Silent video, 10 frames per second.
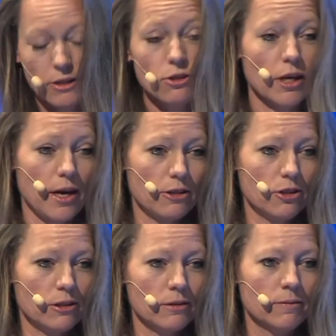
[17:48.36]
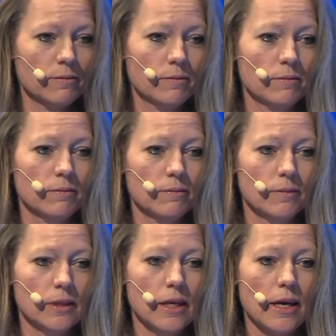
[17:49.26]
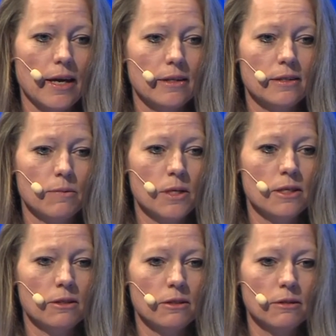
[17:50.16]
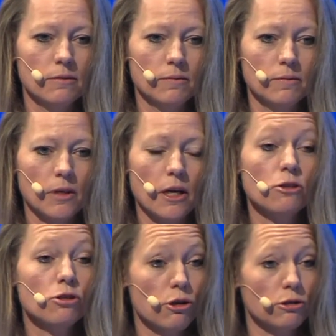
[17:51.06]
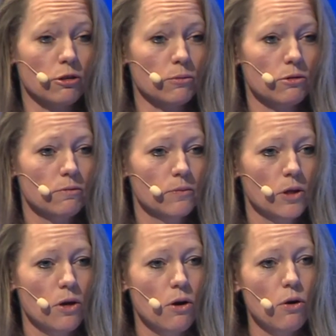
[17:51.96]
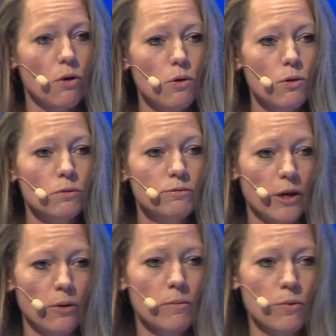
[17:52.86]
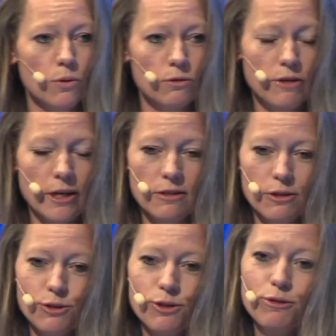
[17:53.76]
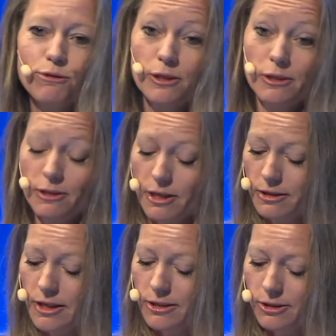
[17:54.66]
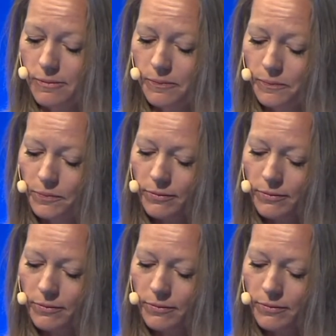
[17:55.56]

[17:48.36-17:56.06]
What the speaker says: education, SMEs, and startups, all very important factors for digitization.